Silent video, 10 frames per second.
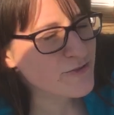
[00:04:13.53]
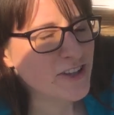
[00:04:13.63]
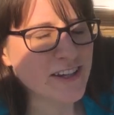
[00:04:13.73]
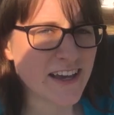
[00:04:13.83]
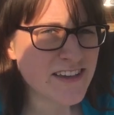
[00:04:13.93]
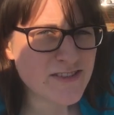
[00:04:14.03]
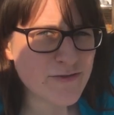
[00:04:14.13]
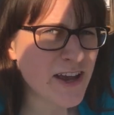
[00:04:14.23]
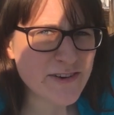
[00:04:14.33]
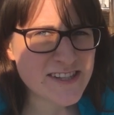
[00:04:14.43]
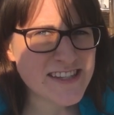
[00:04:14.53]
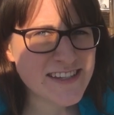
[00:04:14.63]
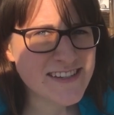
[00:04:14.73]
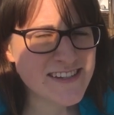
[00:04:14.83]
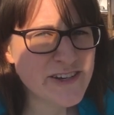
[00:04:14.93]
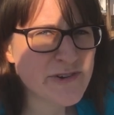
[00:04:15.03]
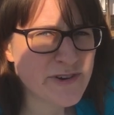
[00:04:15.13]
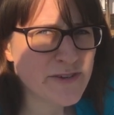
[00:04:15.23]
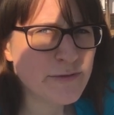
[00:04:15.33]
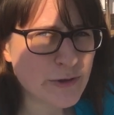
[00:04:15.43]
really nice three hundred sixty
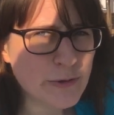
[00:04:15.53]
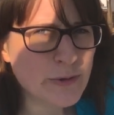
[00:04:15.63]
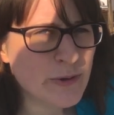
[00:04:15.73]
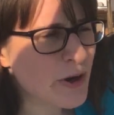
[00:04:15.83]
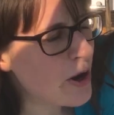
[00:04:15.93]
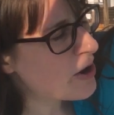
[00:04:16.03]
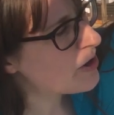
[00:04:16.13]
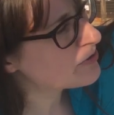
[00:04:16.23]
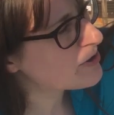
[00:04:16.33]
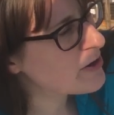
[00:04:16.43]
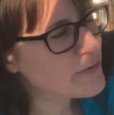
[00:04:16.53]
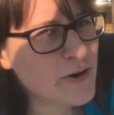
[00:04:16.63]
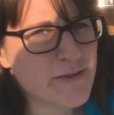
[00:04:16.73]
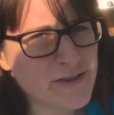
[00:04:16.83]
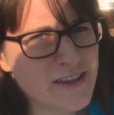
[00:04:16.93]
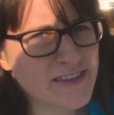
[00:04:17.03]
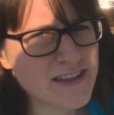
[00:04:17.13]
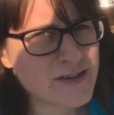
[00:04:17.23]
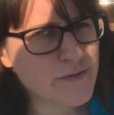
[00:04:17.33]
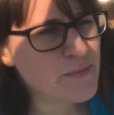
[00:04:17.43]
degree view all around for everything that's of